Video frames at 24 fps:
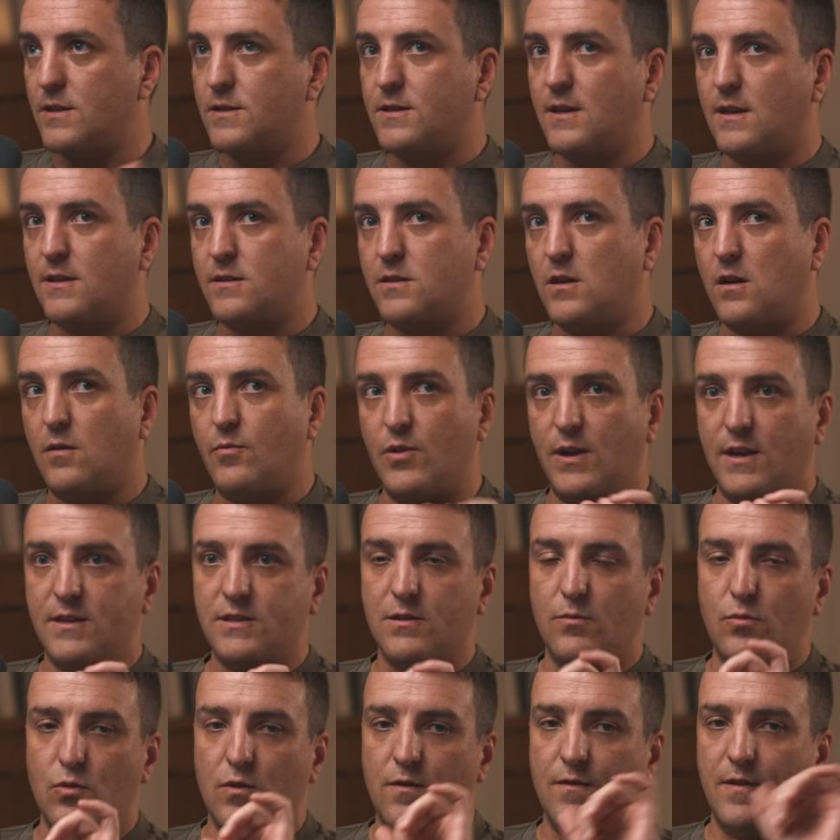it's set up. And
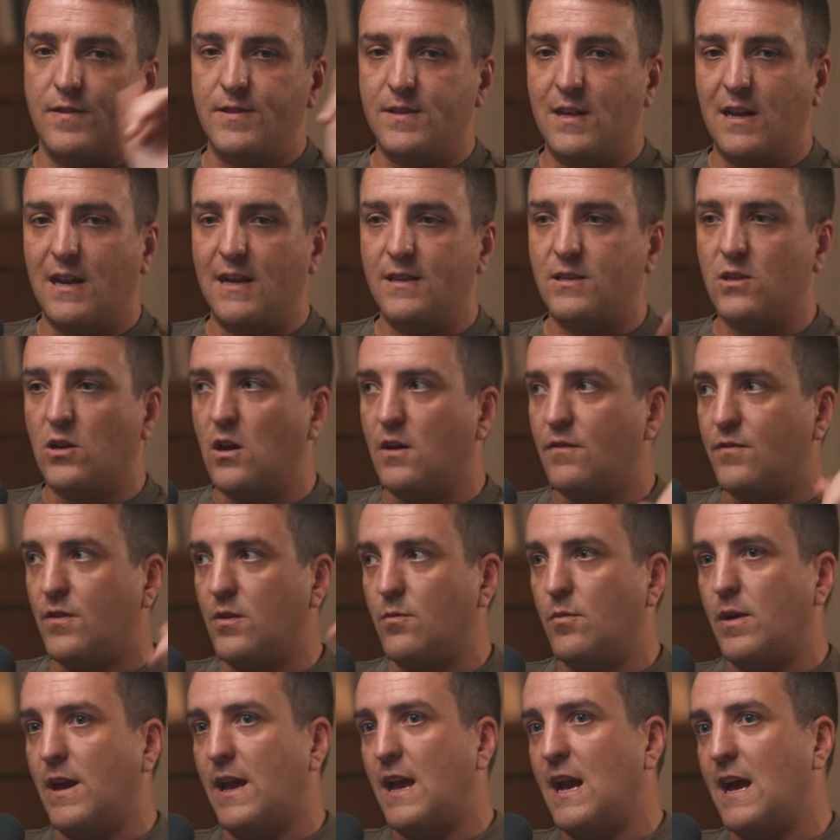as I move into later life,
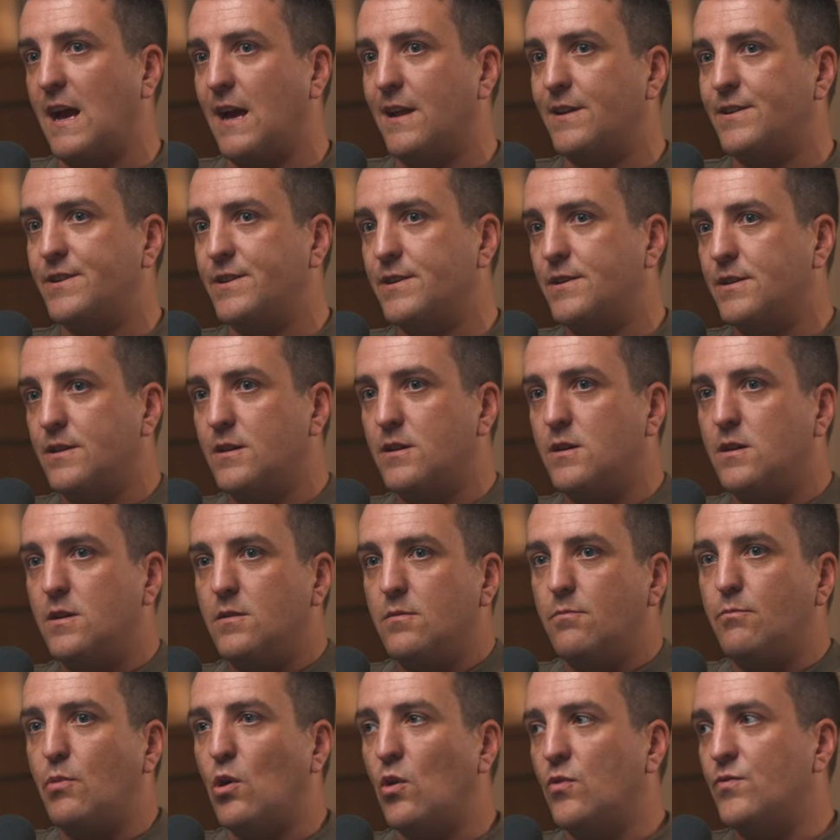I may add
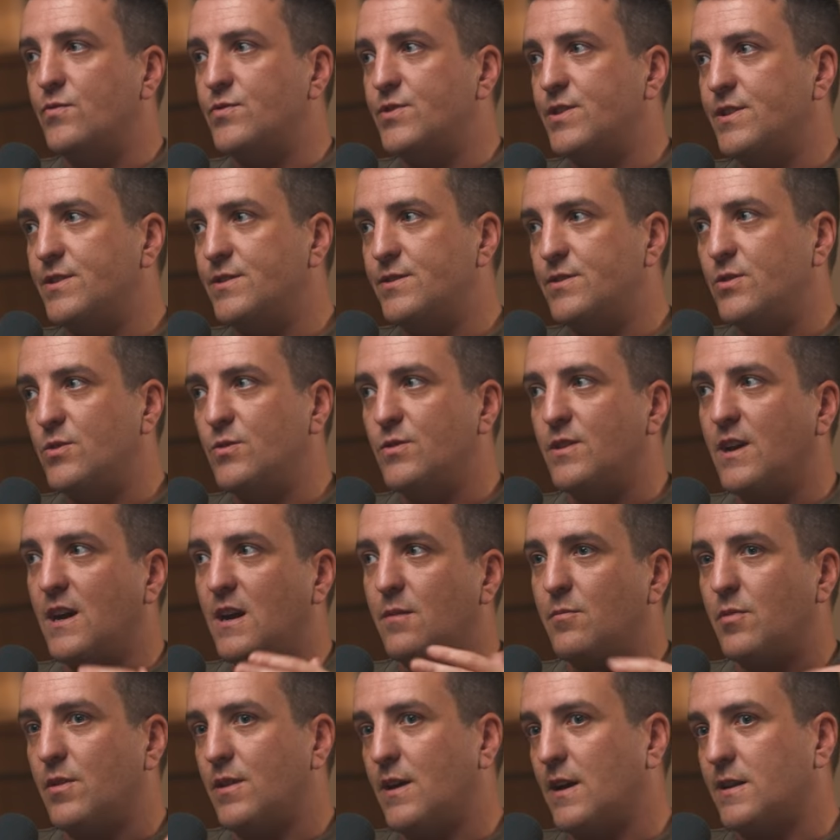bonds into
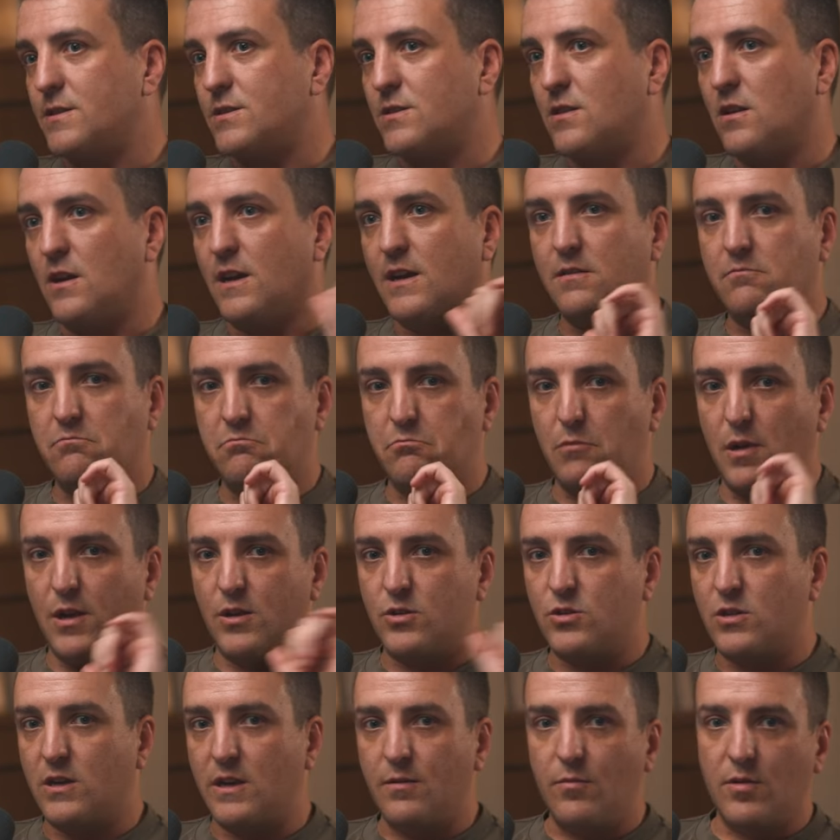that, but that's like
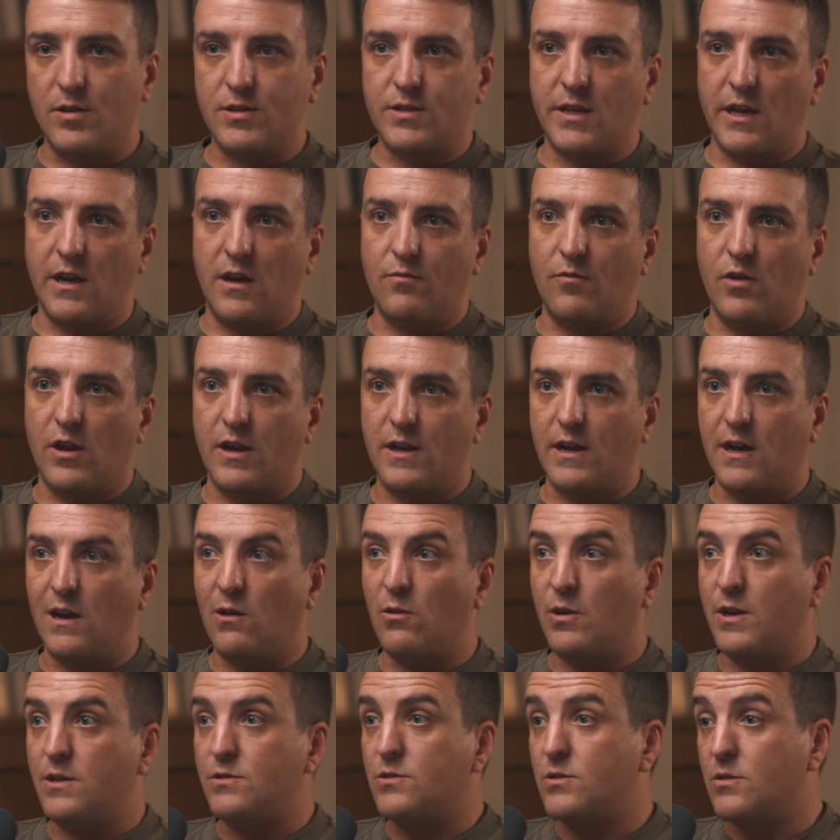literally my setup right
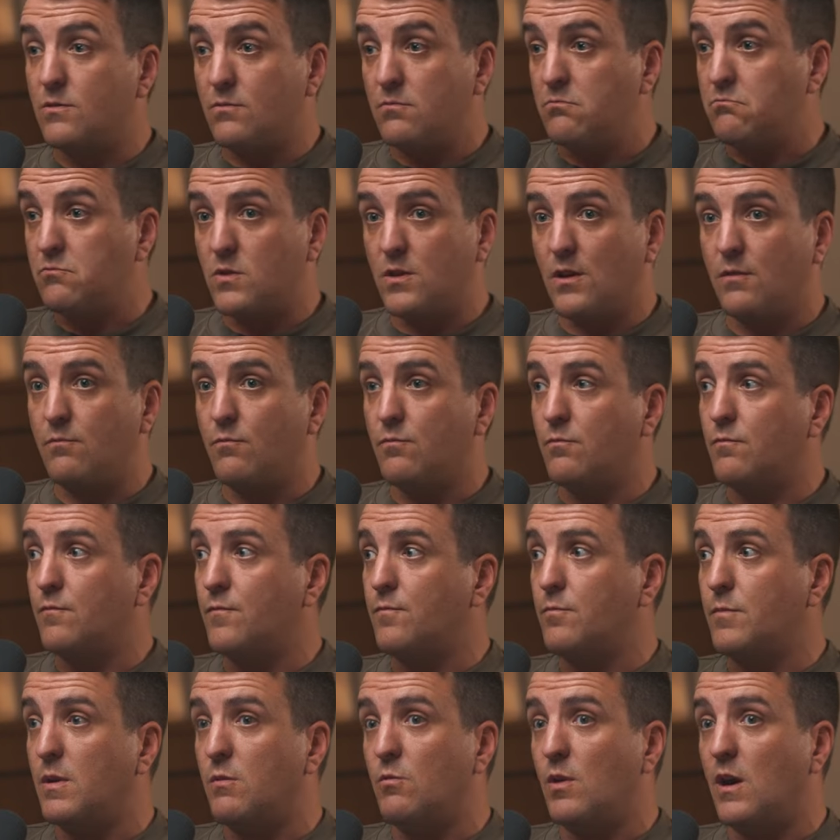now, and it's done
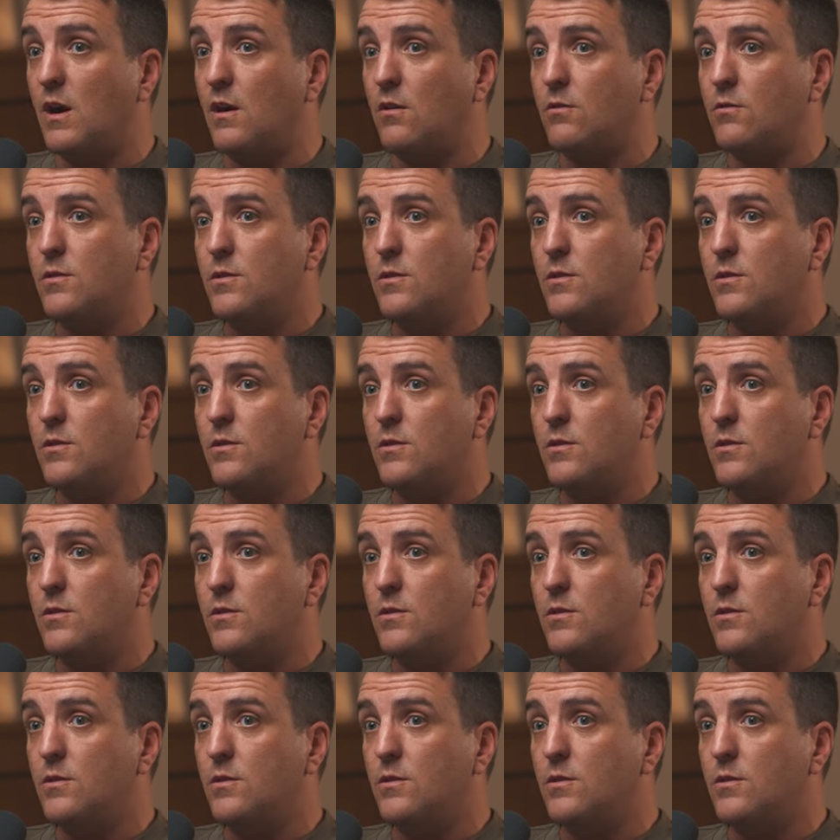me well.